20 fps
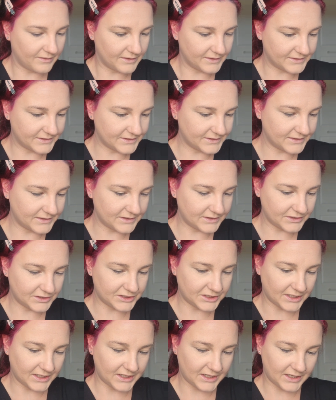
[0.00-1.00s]
This is in the
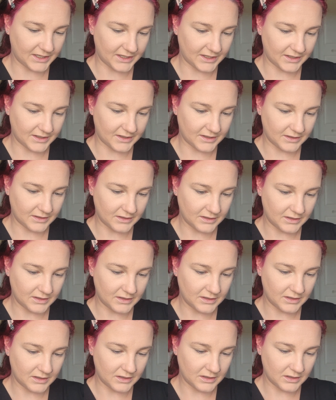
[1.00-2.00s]
shade
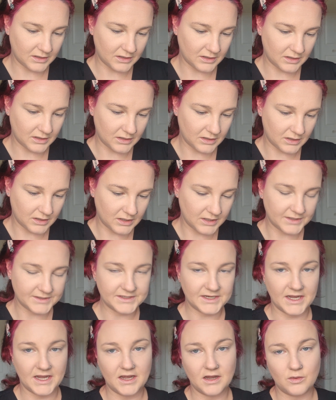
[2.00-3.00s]

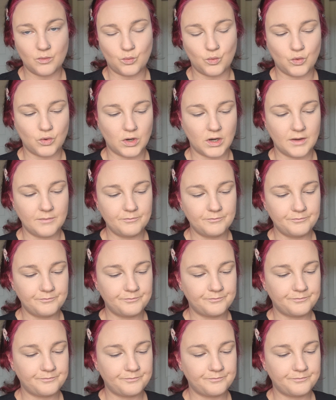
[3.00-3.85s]
Tan Warm.